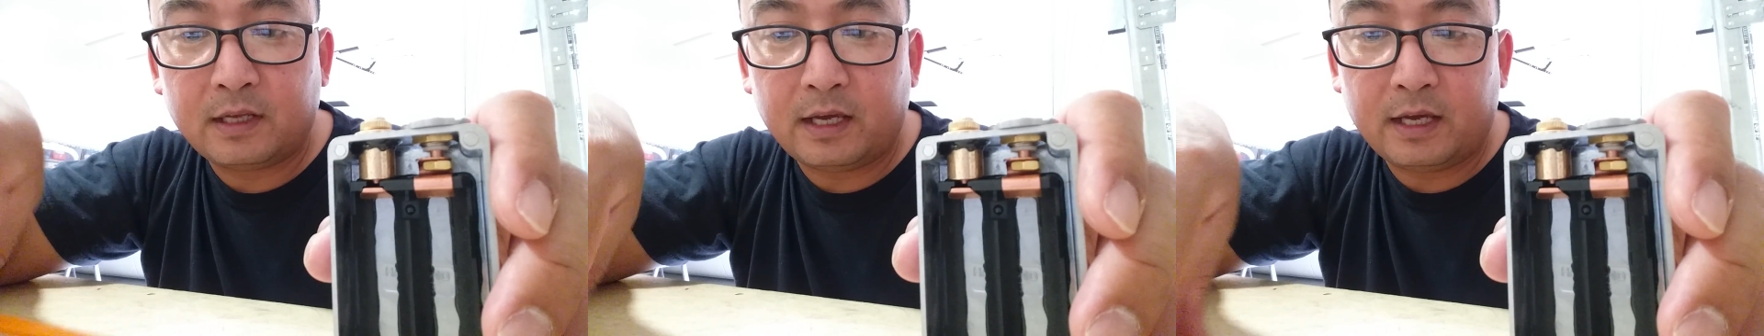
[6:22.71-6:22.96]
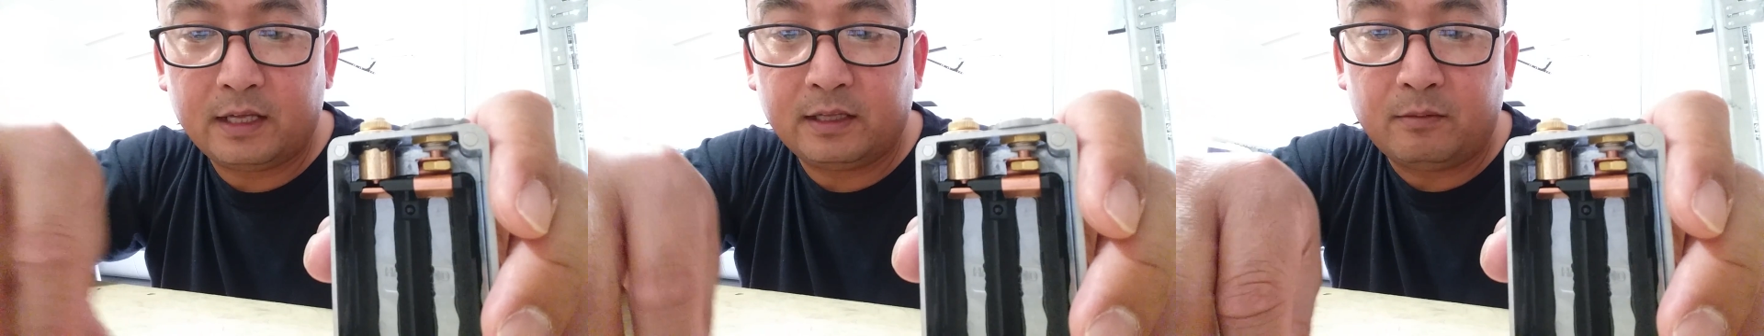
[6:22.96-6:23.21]

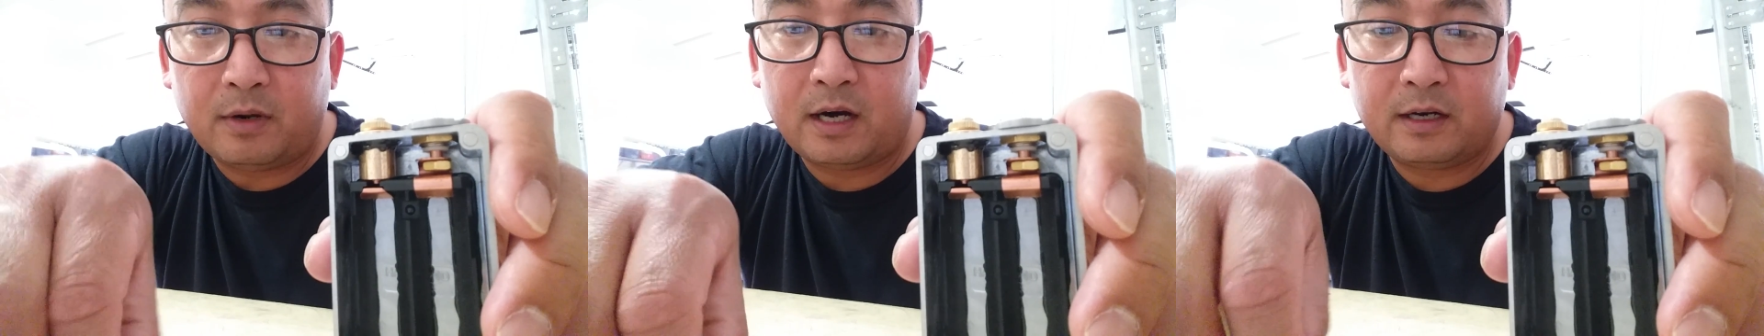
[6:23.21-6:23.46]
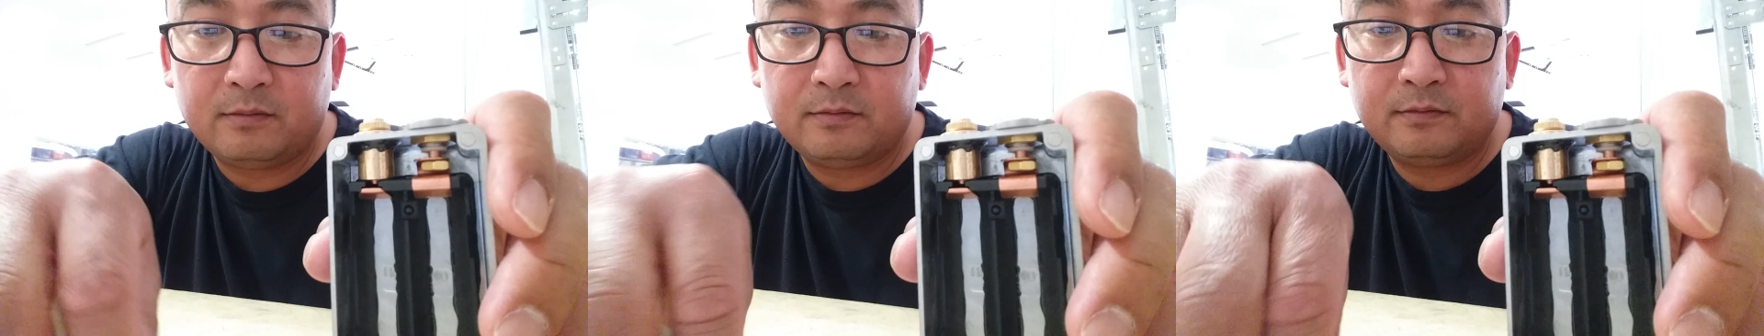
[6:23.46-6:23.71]
and the
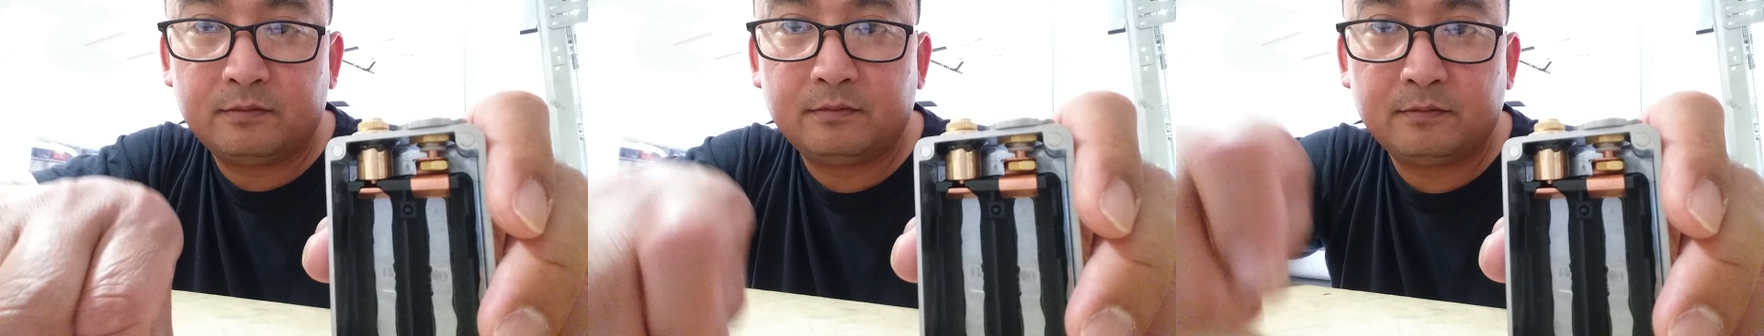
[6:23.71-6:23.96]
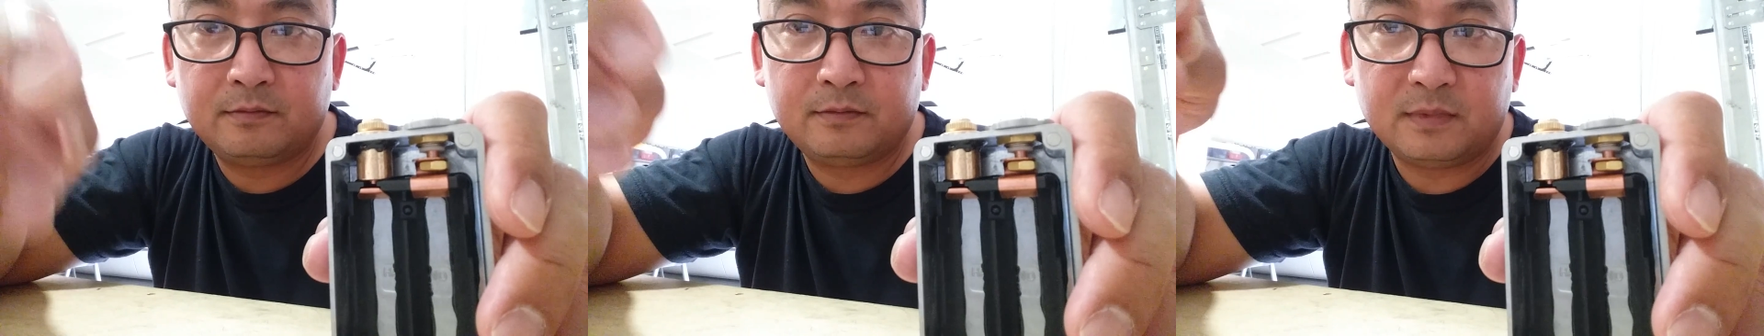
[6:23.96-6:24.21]
bottom
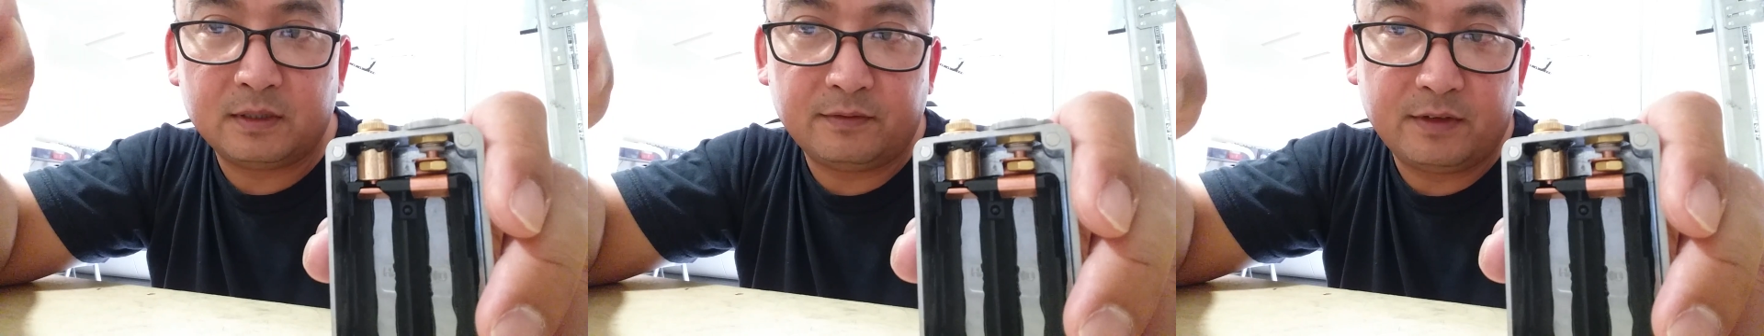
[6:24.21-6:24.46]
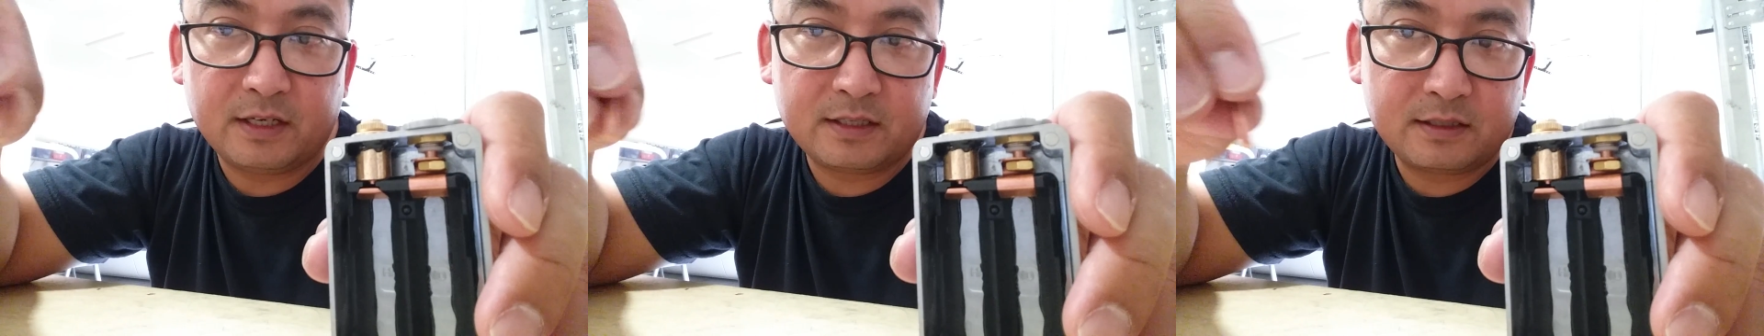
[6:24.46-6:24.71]

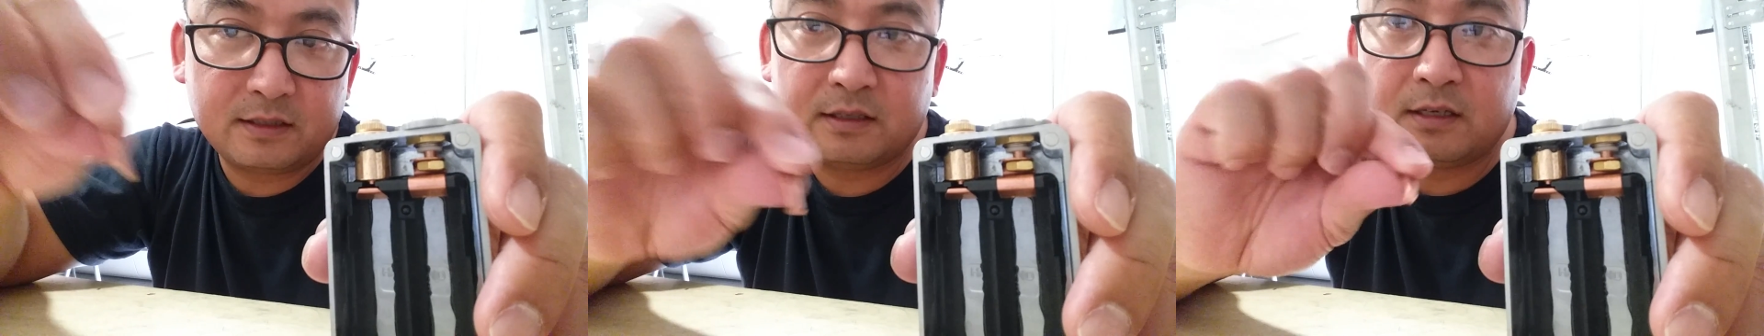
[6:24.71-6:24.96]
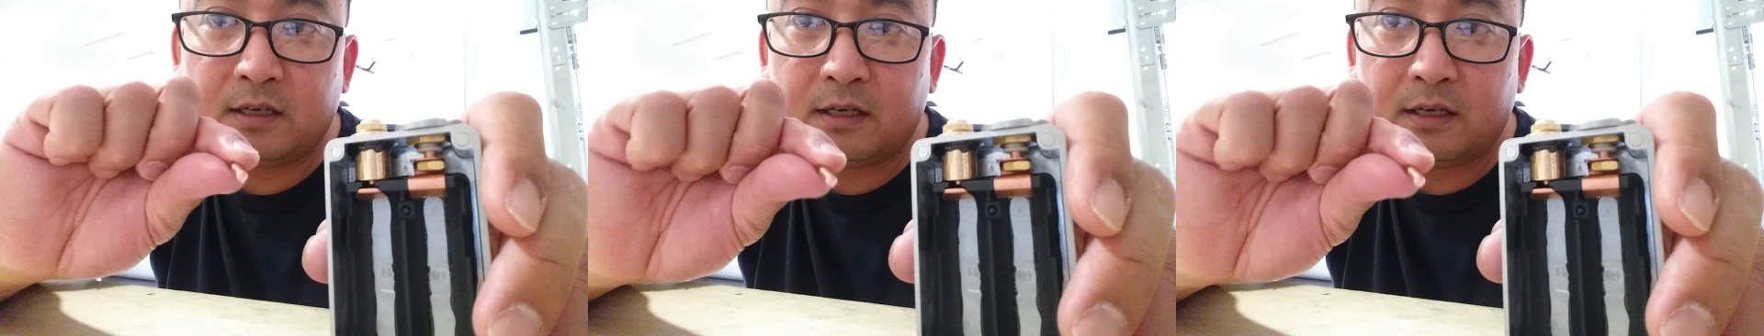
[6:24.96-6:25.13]
of this